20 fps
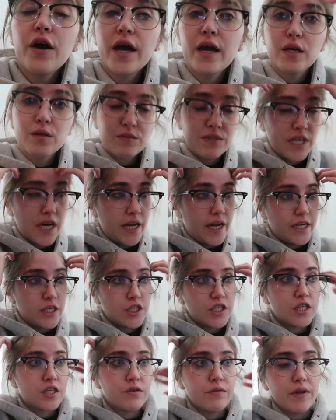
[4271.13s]
Okay, I'm done. I
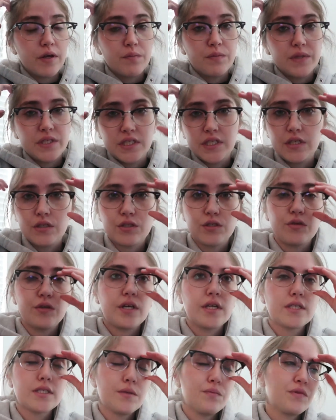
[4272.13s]
just had to run up the stairs so
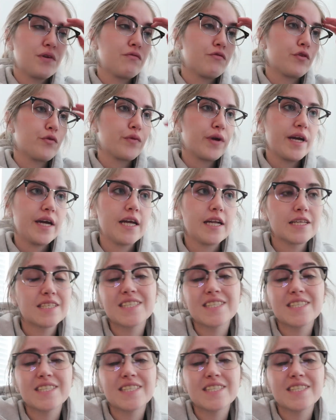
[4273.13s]
to get something for Reagan.